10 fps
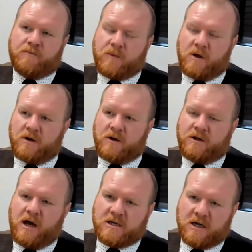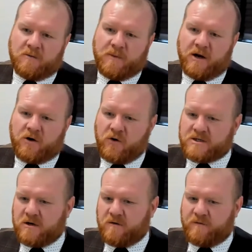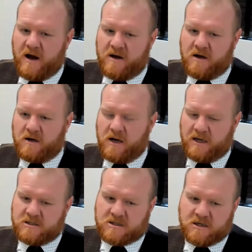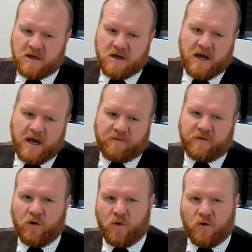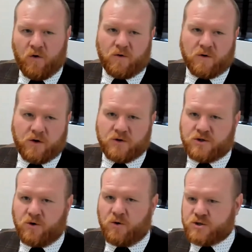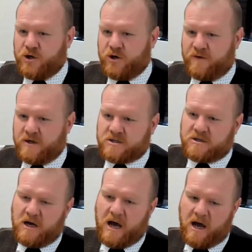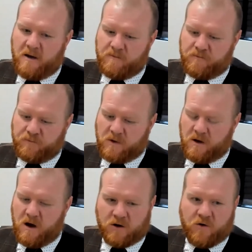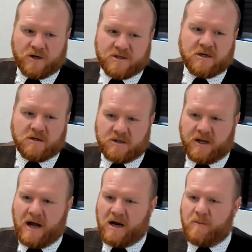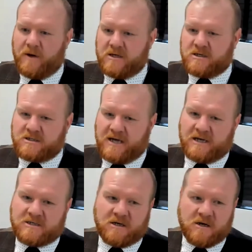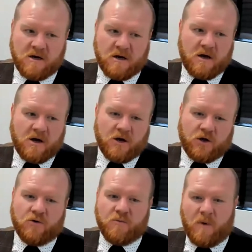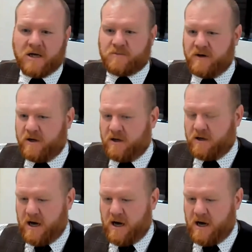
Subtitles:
the idea of being a critical vendor is if your goods or service are critical to that company's success, you might be